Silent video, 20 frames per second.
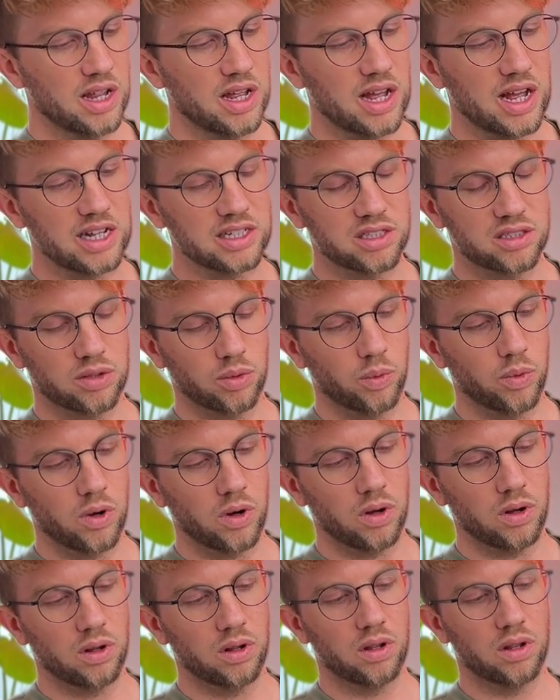as to
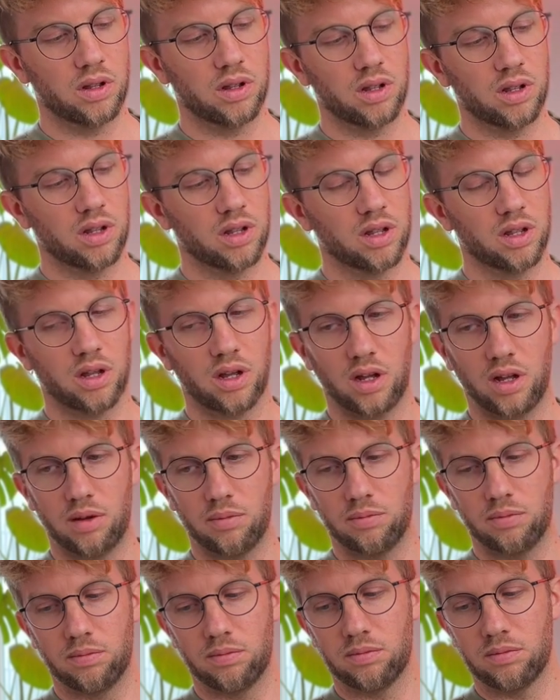what
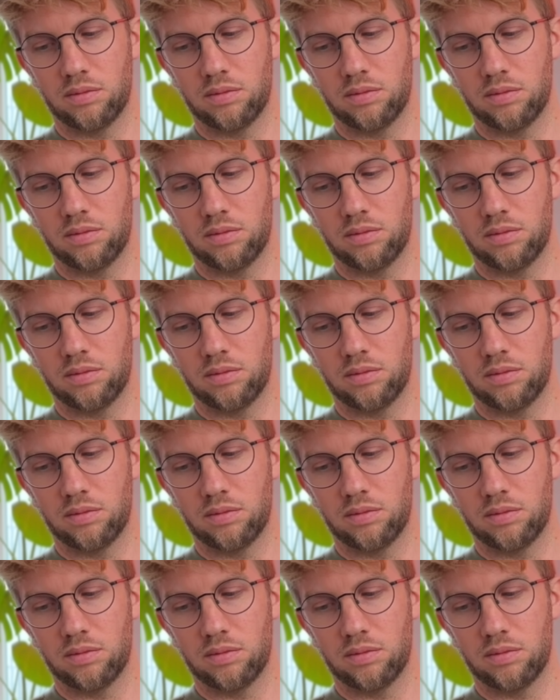um,